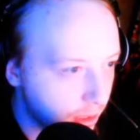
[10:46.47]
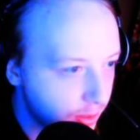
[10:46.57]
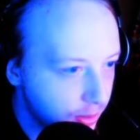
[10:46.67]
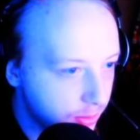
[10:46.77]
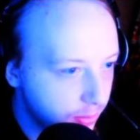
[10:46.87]
do
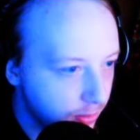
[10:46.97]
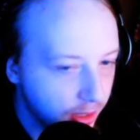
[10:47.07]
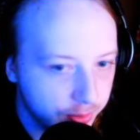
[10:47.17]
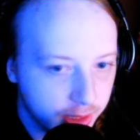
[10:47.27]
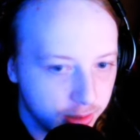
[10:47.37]
this. There
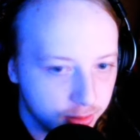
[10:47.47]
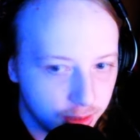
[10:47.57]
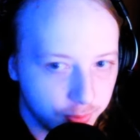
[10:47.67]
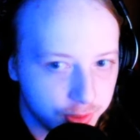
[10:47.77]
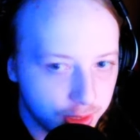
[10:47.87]
we go. We did it.
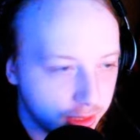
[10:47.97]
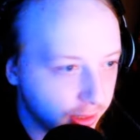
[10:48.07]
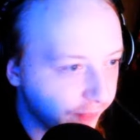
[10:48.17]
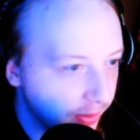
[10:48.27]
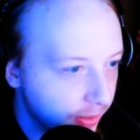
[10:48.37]
Now we just had to
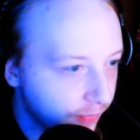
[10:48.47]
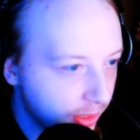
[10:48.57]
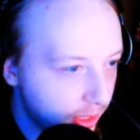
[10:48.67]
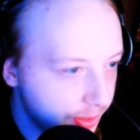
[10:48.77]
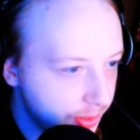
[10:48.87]
defend it for
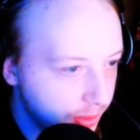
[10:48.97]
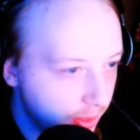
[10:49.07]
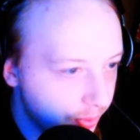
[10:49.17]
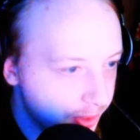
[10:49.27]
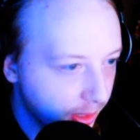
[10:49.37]
the last
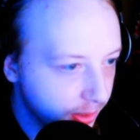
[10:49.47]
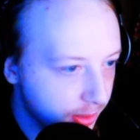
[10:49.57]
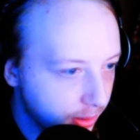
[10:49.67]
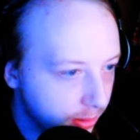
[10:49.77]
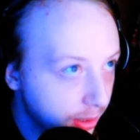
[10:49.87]
couple seconds here,